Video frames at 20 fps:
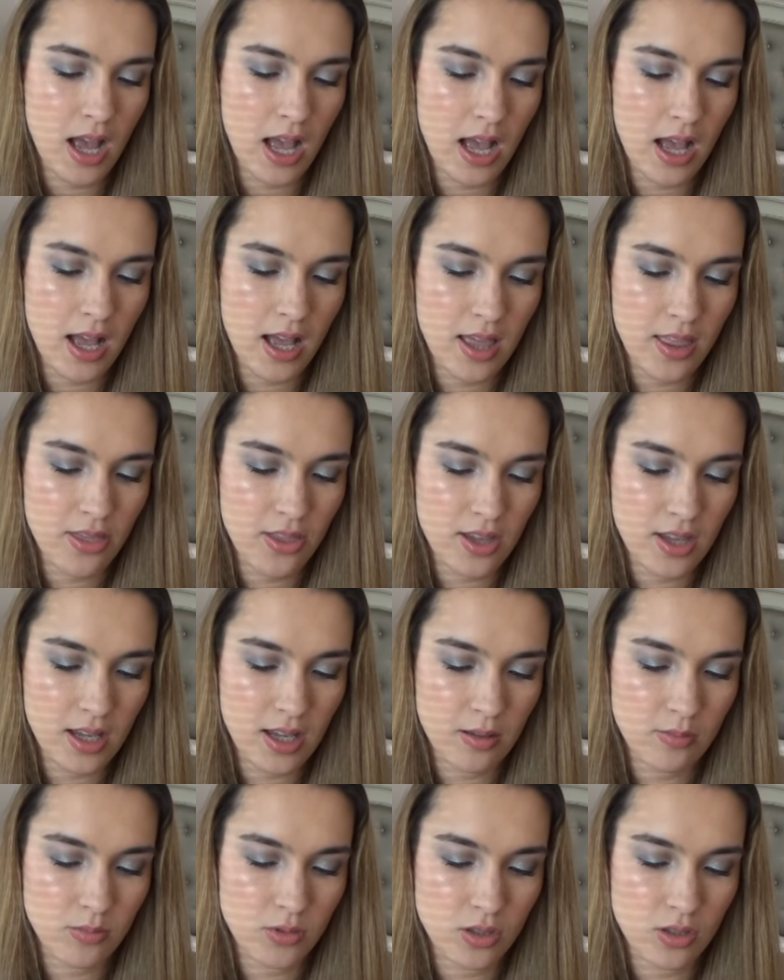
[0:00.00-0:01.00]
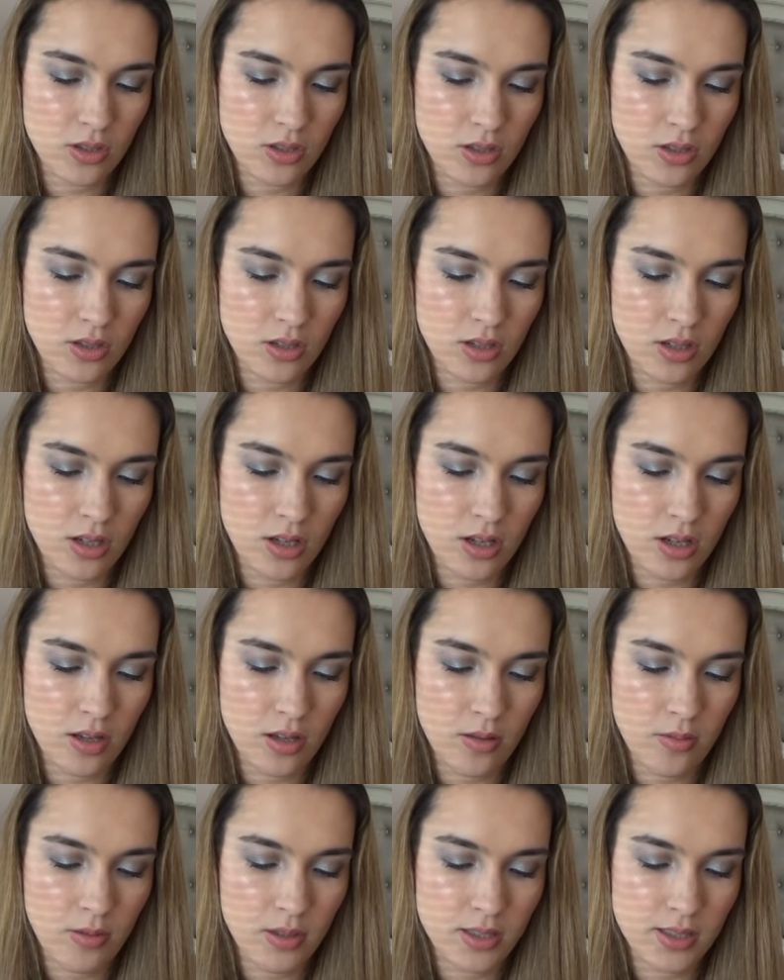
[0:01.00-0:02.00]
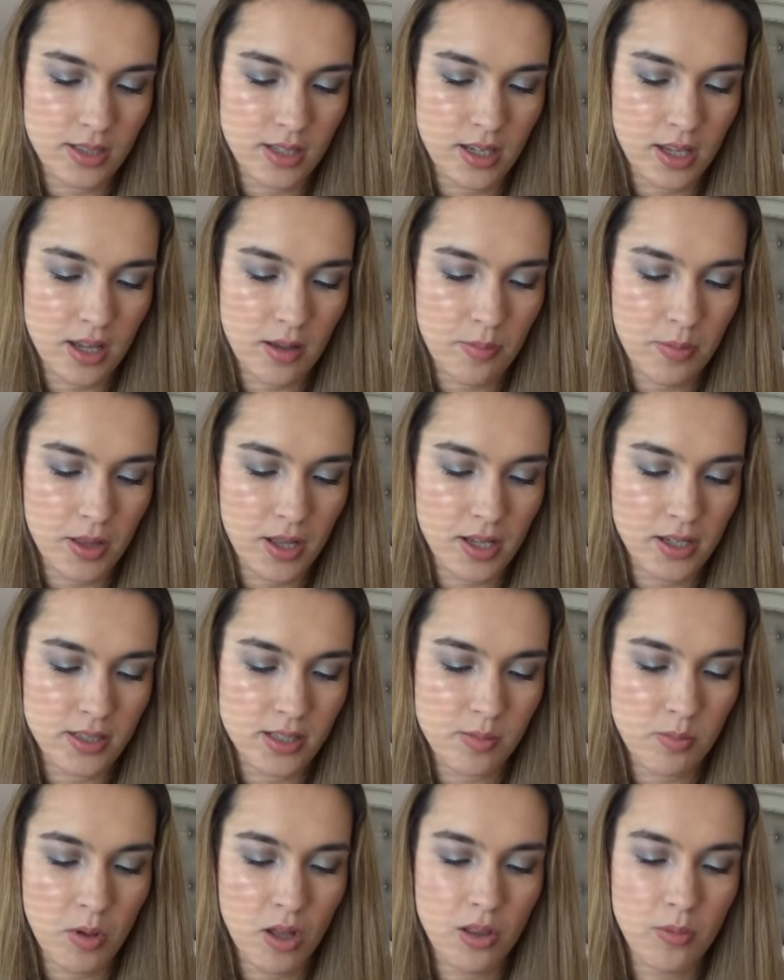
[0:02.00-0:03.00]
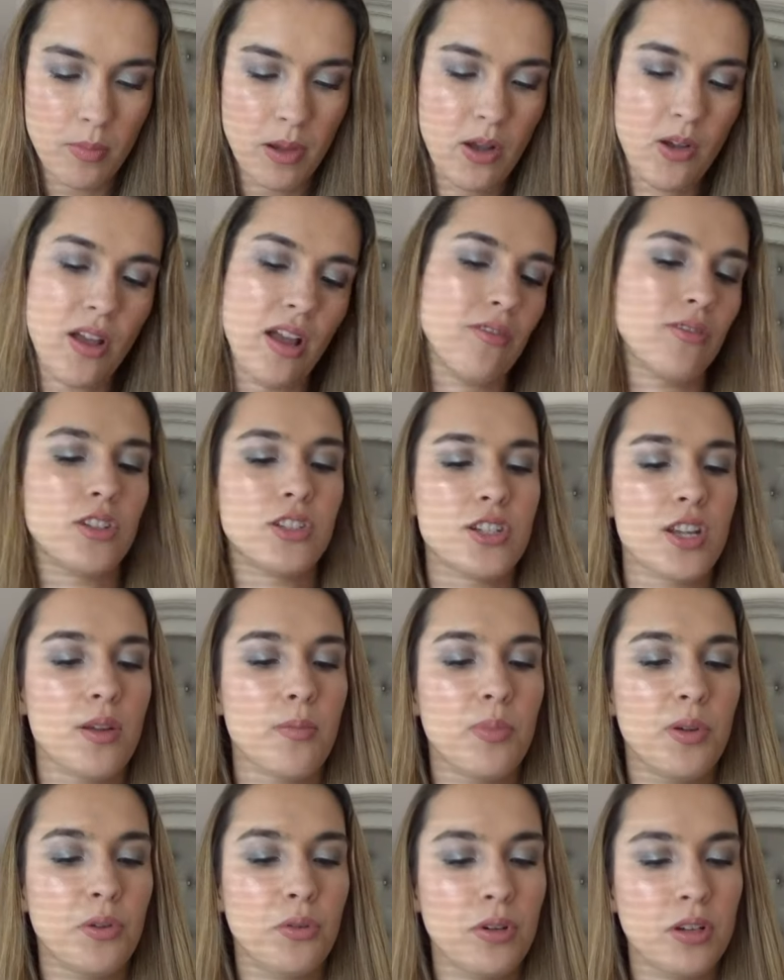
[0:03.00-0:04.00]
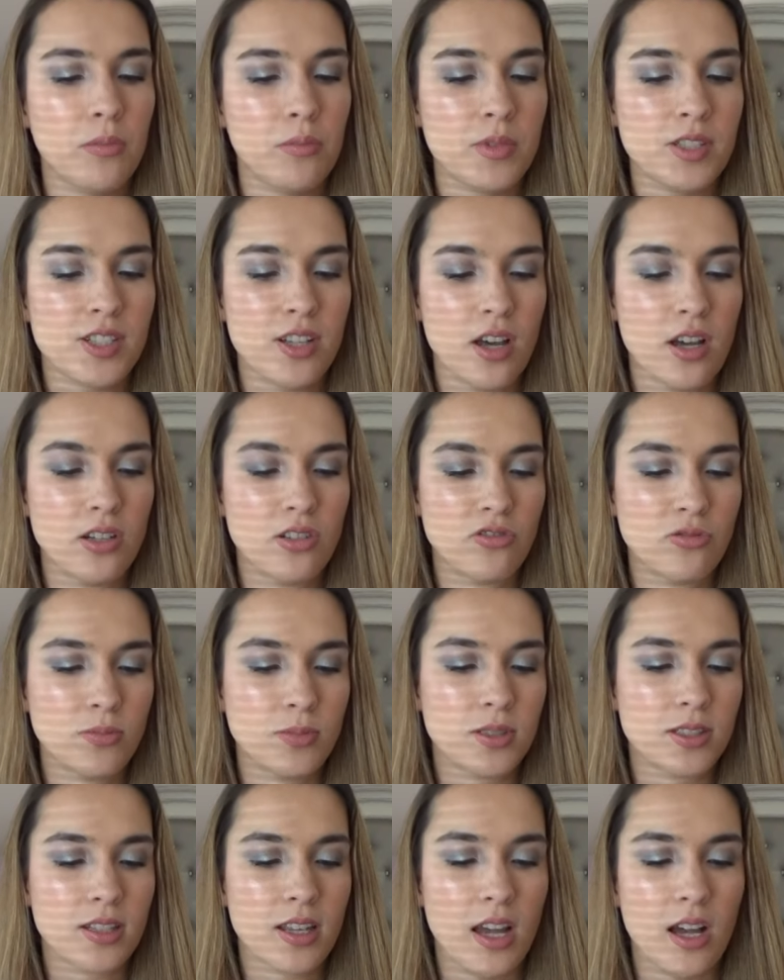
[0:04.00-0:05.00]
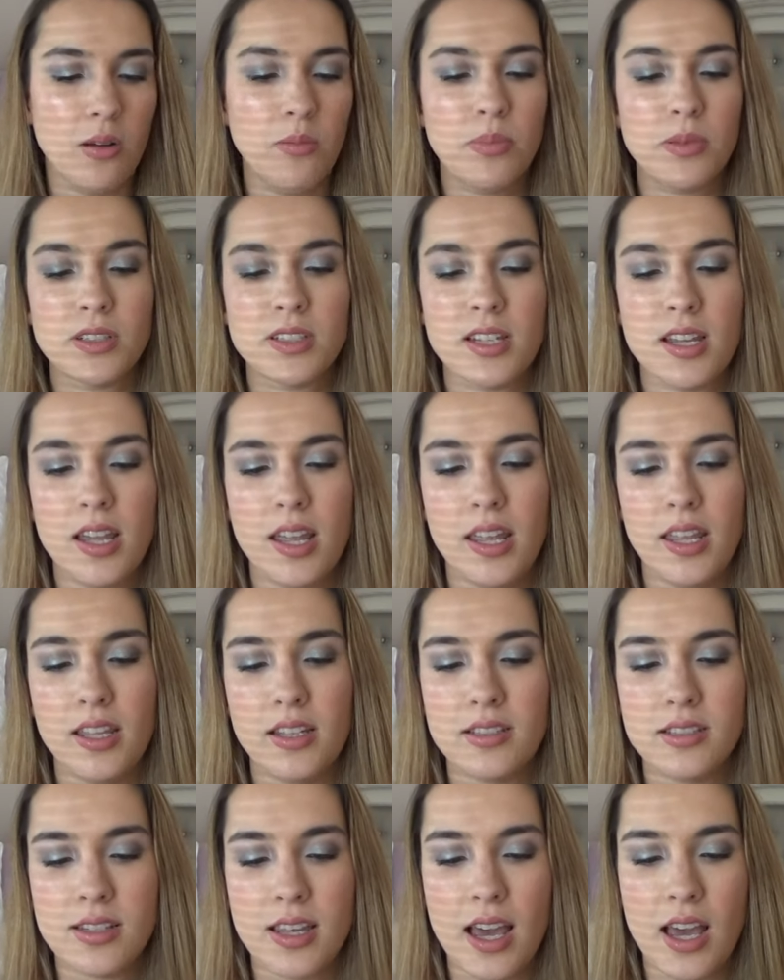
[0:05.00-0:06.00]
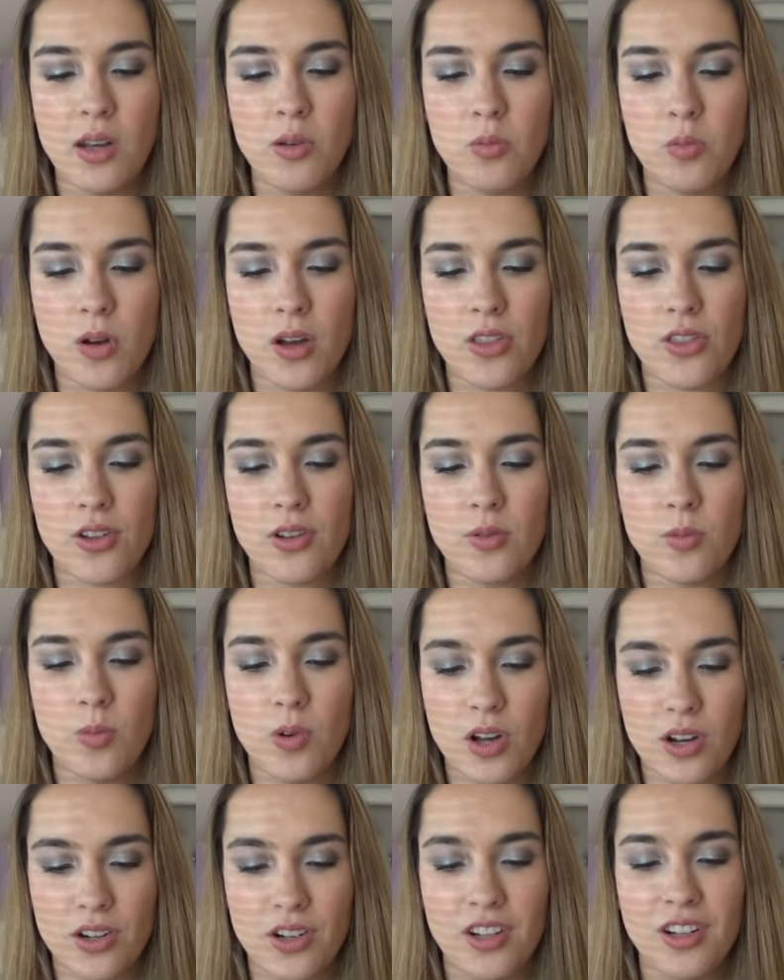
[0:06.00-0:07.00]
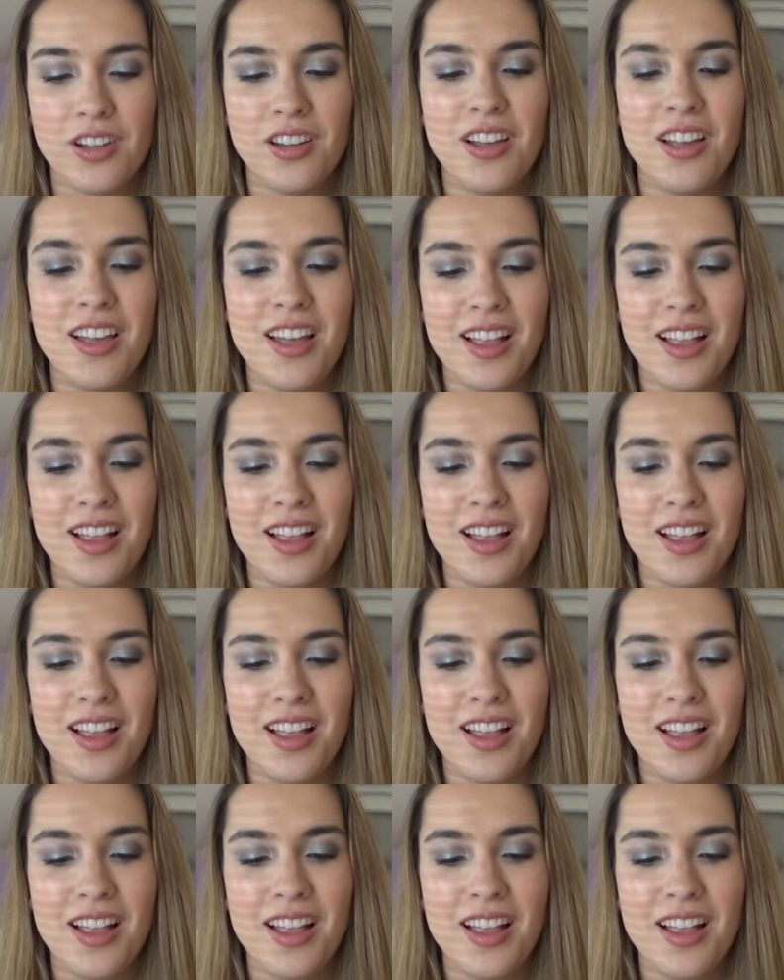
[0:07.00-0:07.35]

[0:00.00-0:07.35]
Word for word: I think I'm, um, let's see, apply a small amount after shampooing, massage from scalp to ends, add water,